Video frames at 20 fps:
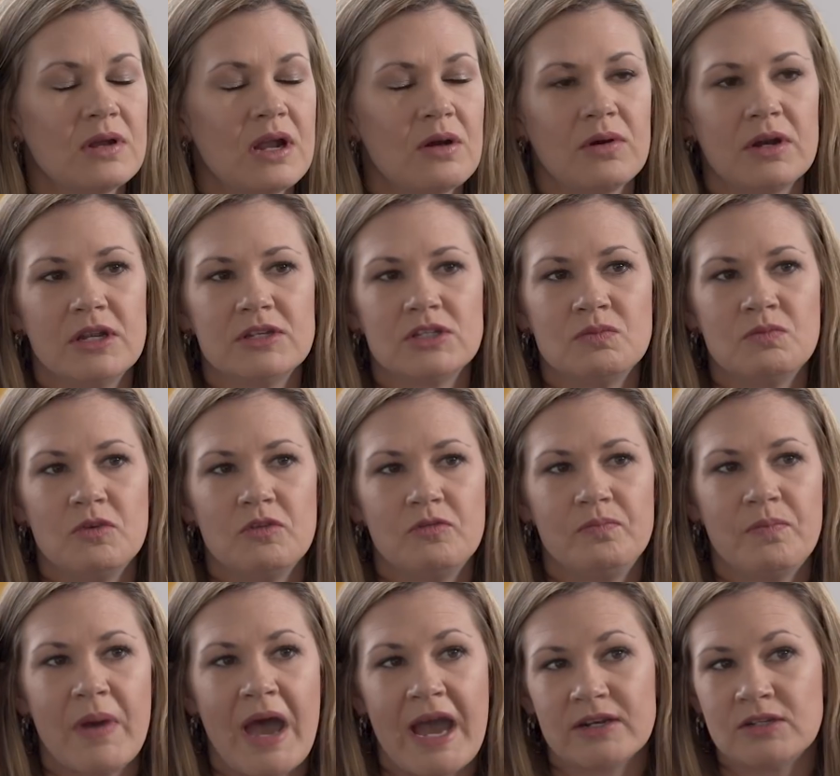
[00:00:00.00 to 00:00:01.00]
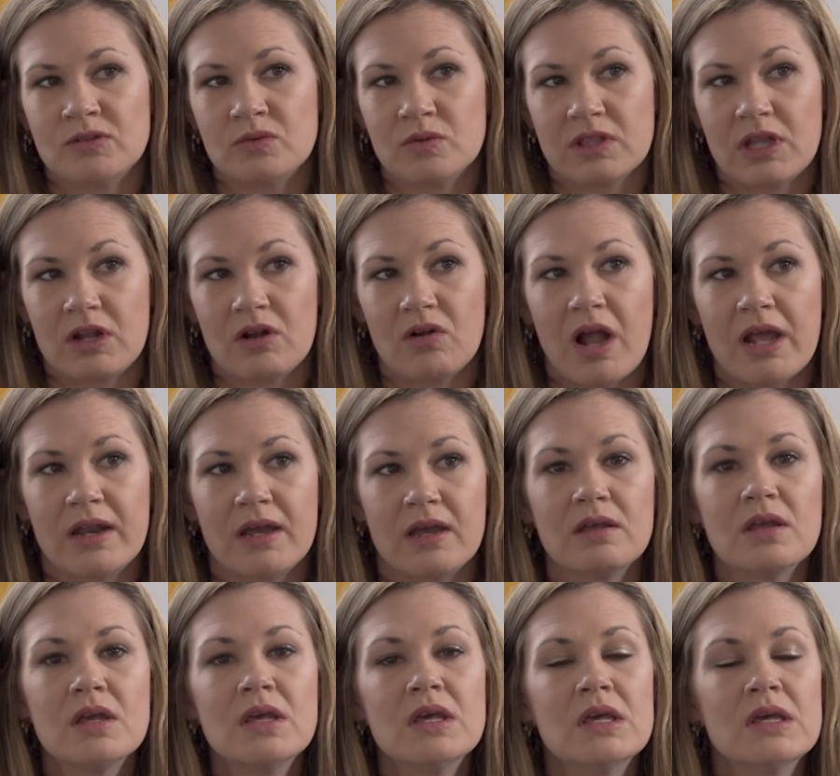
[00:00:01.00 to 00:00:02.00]
when I wanted to move back to North
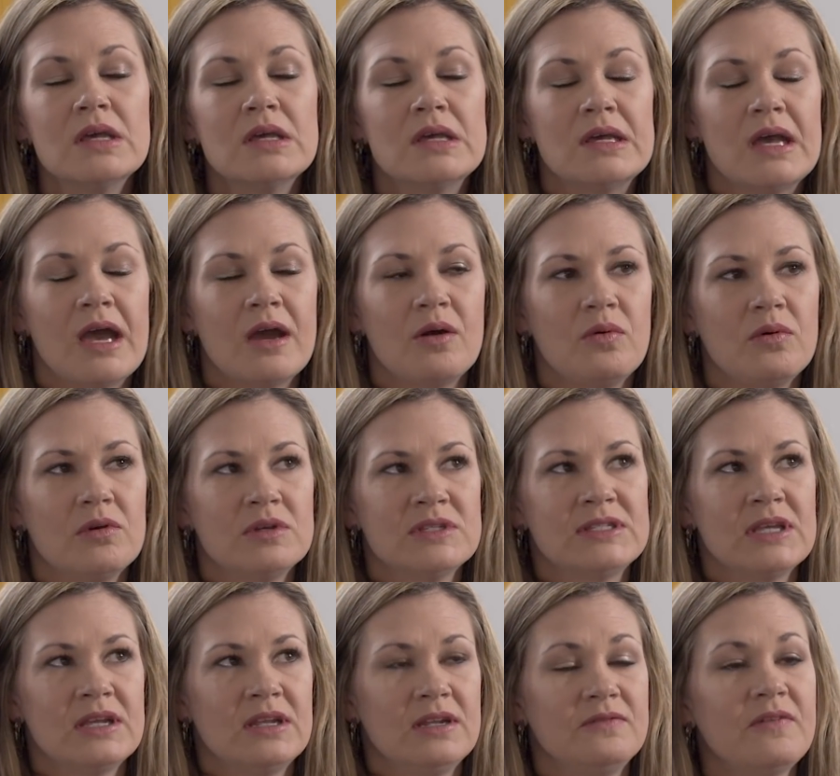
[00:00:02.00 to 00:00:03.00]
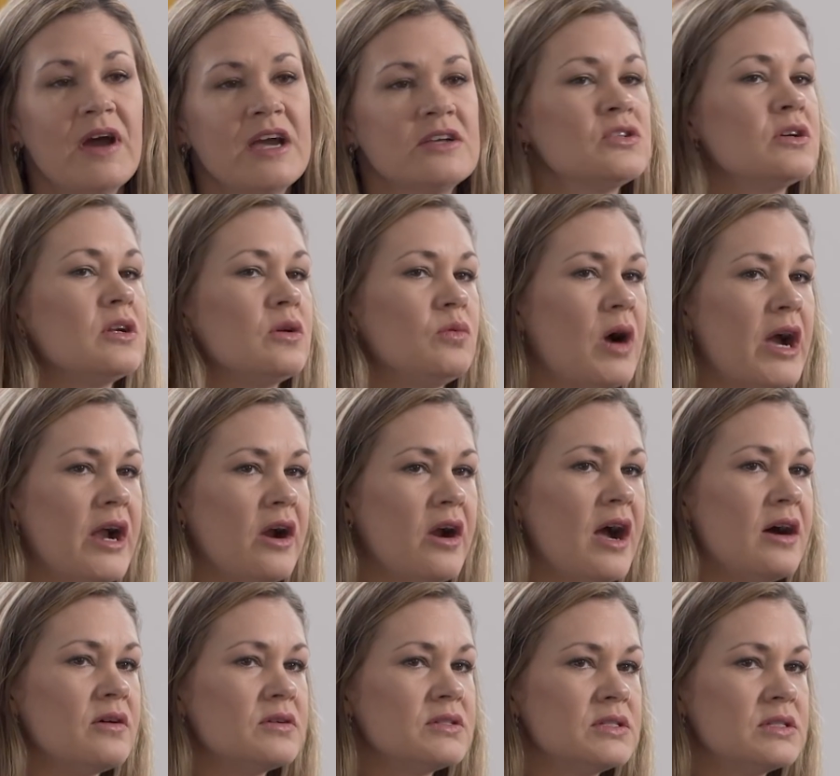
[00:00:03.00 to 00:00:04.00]
Carolina and was an advisor at a
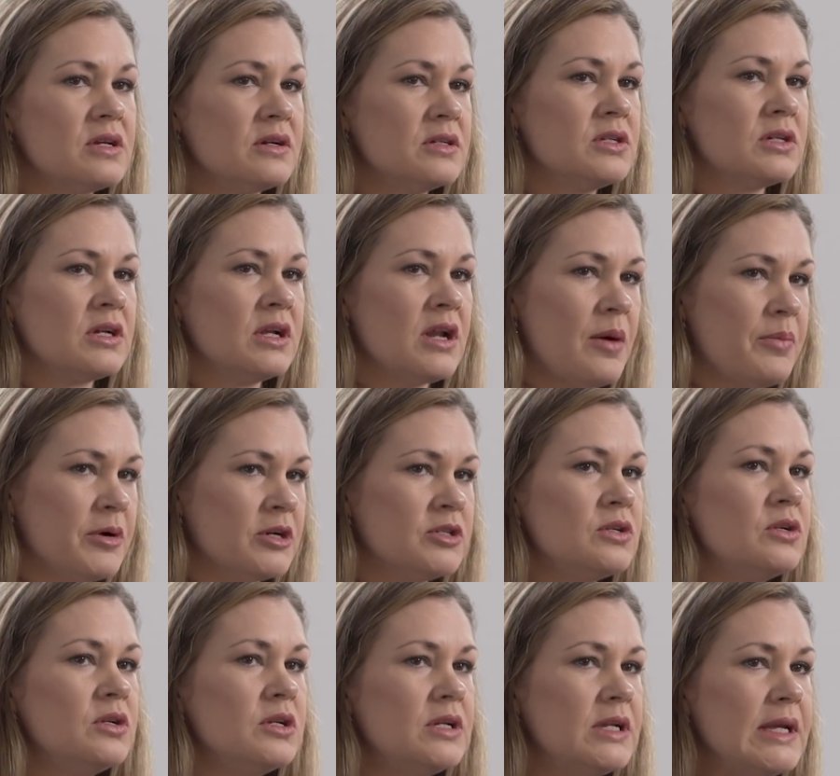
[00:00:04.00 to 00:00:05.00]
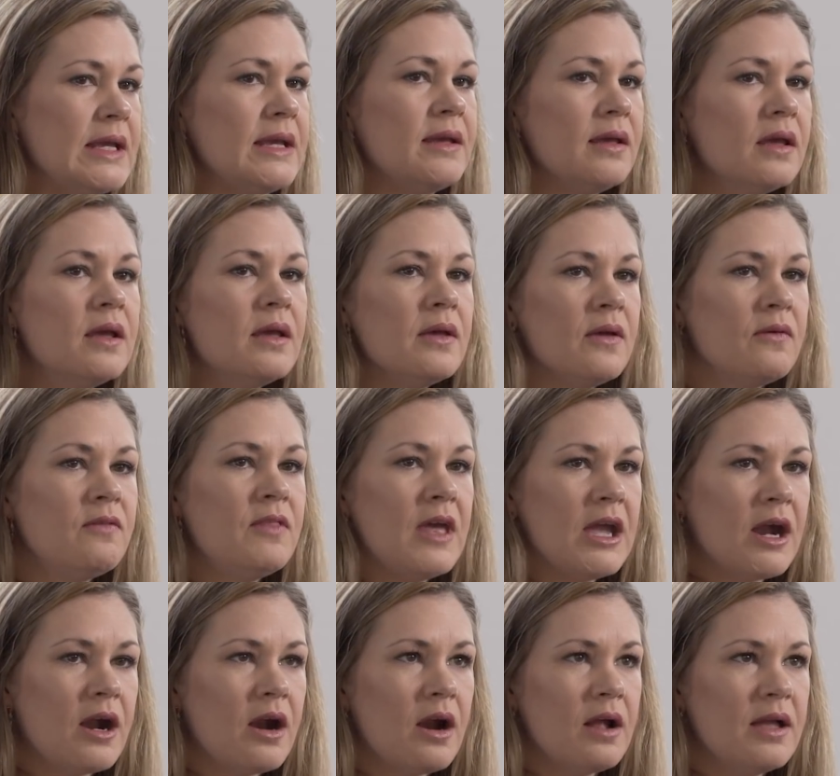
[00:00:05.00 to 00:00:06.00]
wirehouse, so I took an right. opportunity
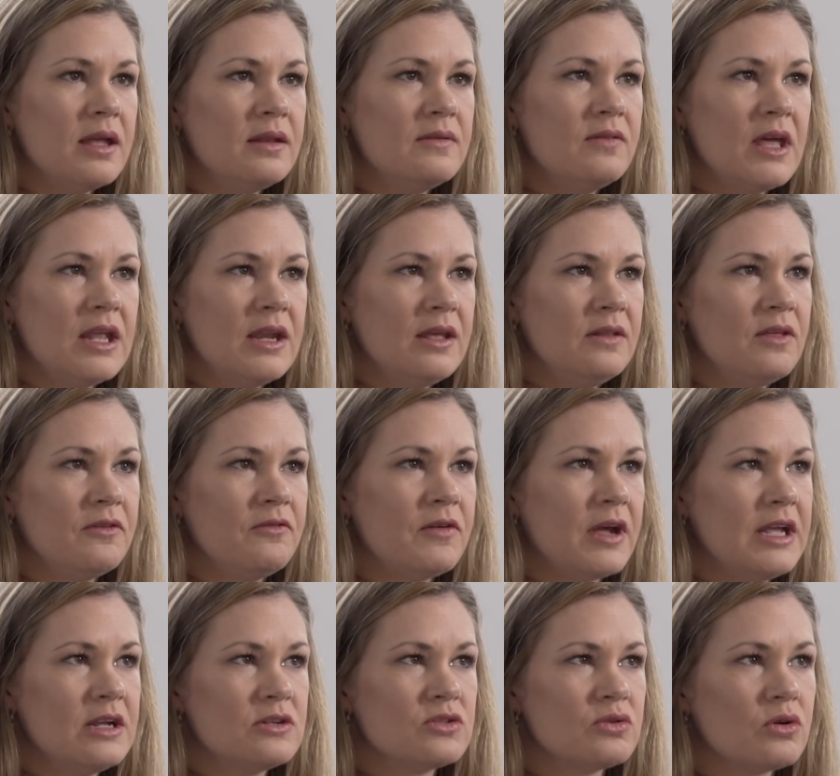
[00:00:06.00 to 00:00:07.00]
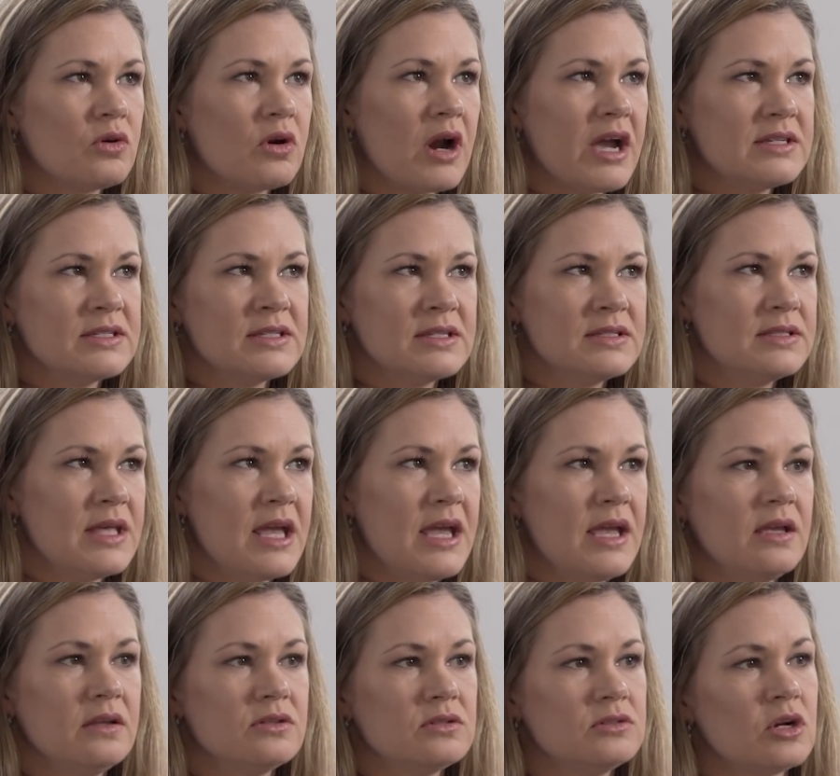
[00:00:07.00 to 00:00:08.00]
there. And then in the financial crisis,
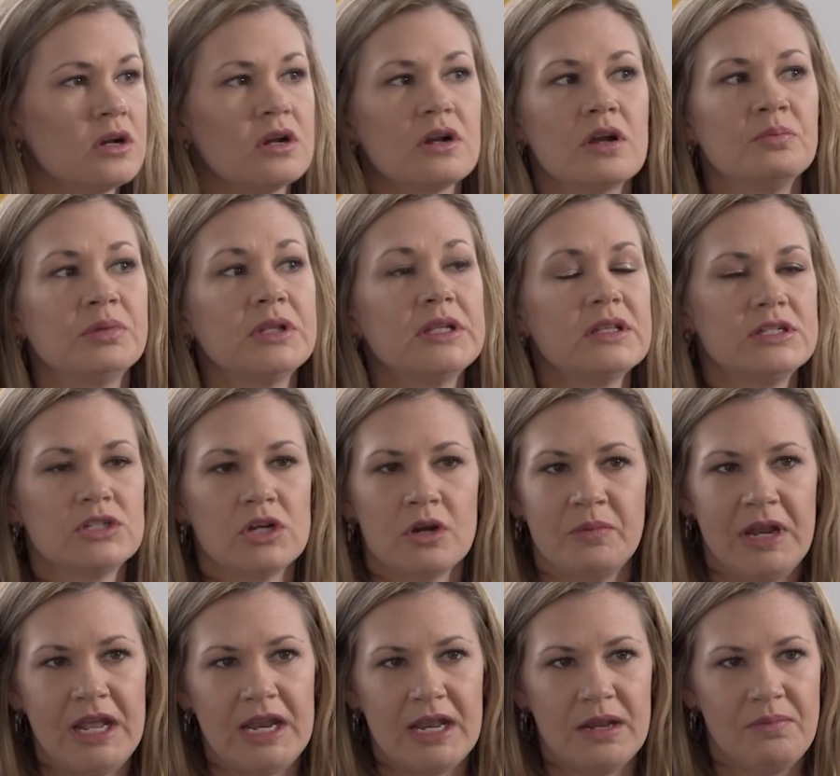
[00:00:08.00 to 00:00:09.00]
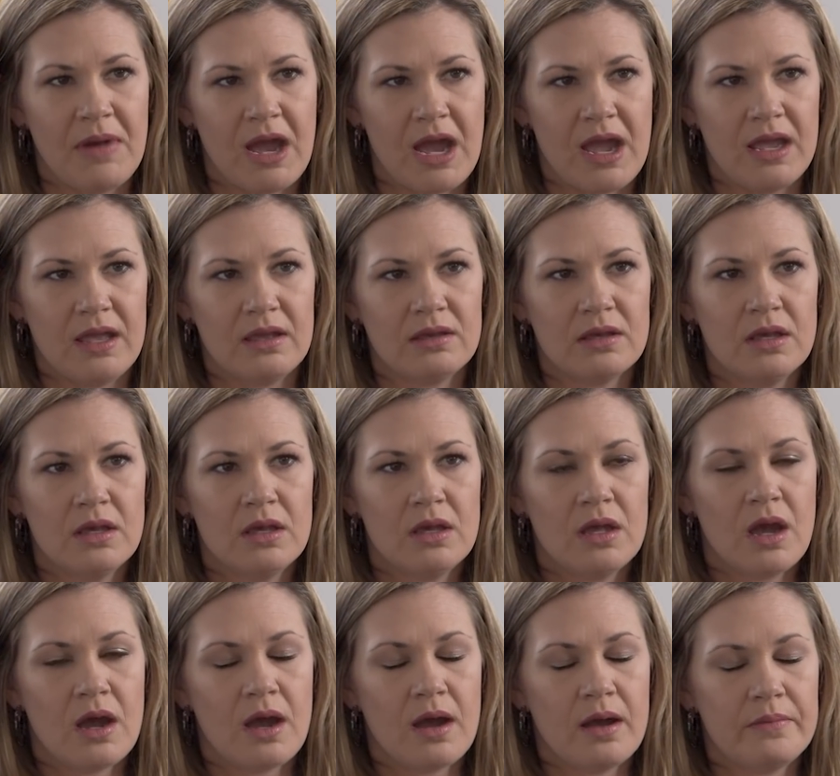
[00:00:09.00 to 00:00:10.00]
they ter completely terminated my
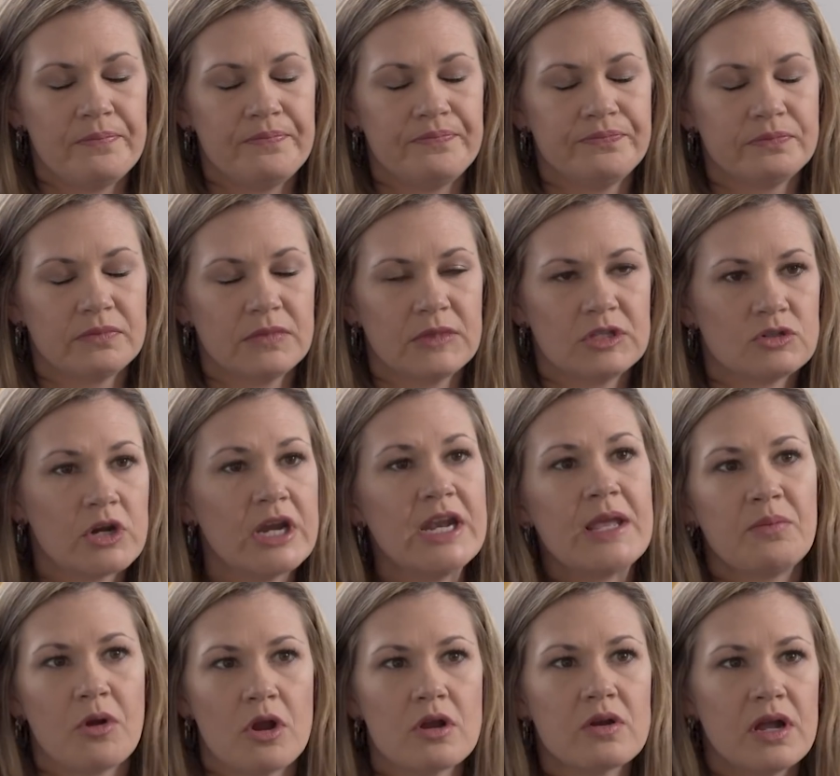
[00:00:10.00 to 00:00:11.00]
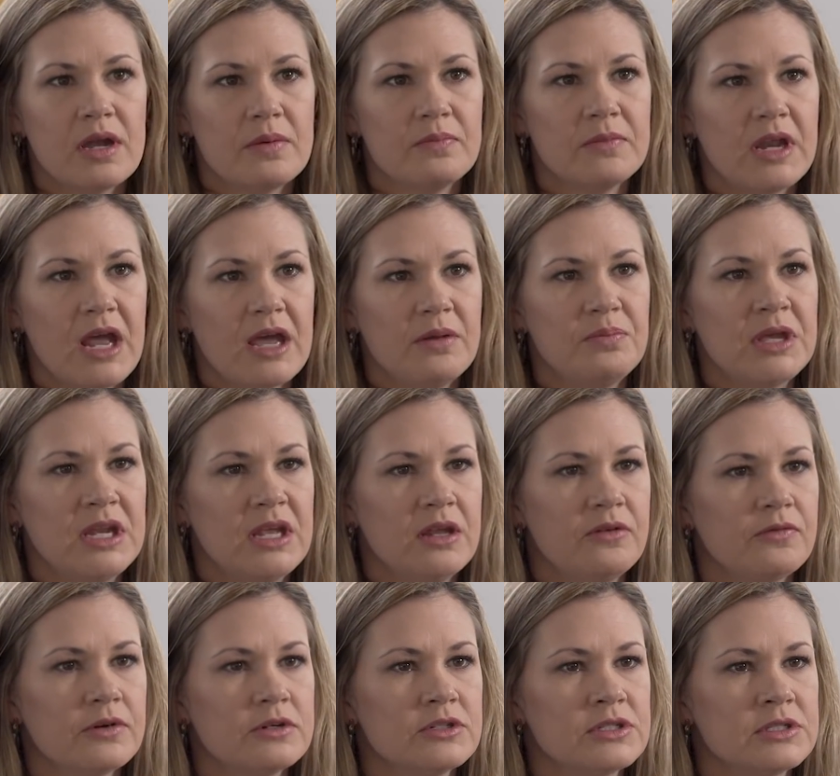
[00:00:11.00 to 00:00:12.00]
um, training program that I'd been in for